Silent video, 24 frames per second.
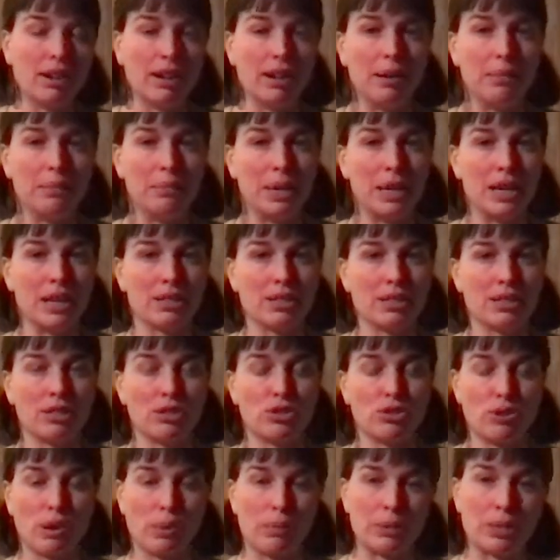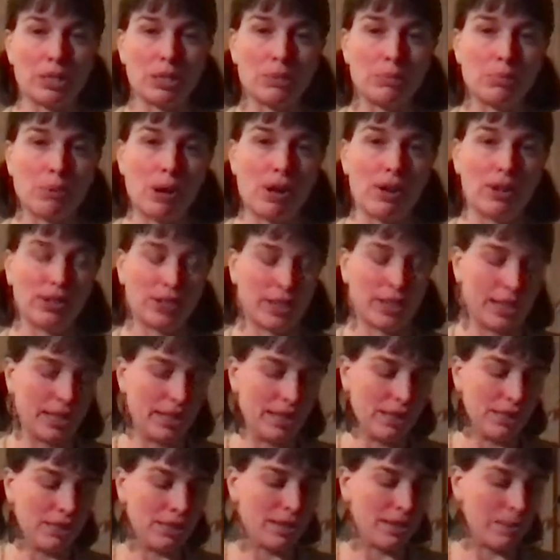Because this drum is smaller, it
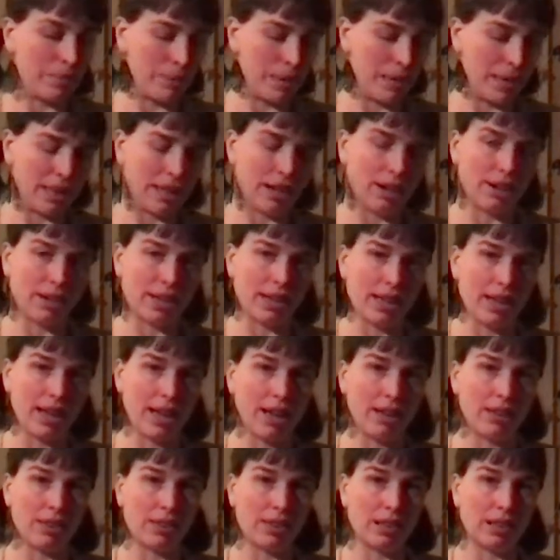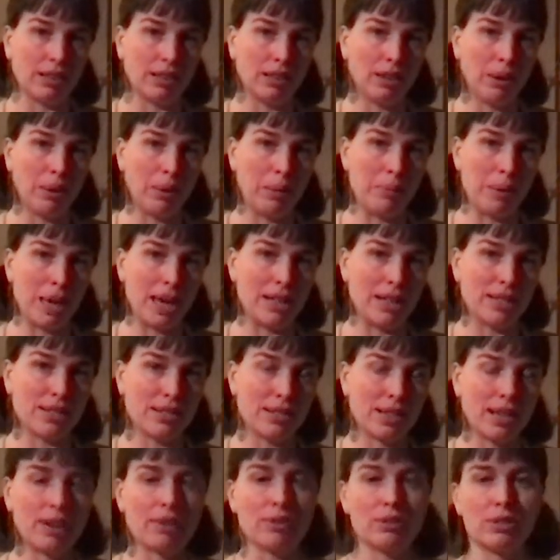needs to be there to get the low bass
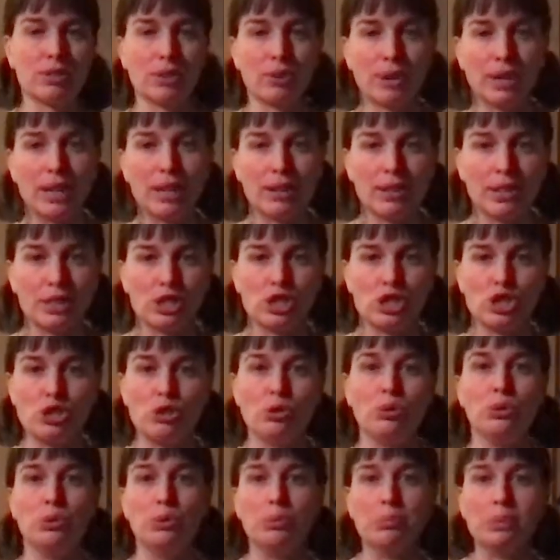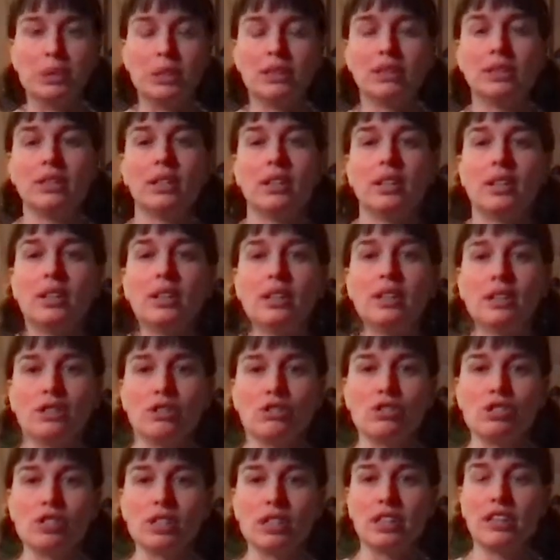sound. So here is Doom. You
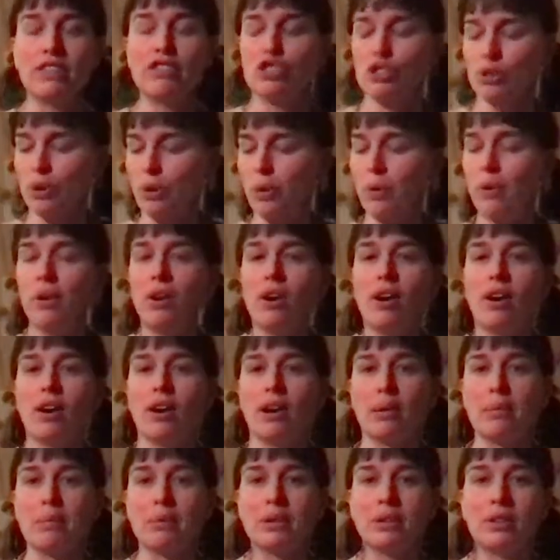just lift your whole arm.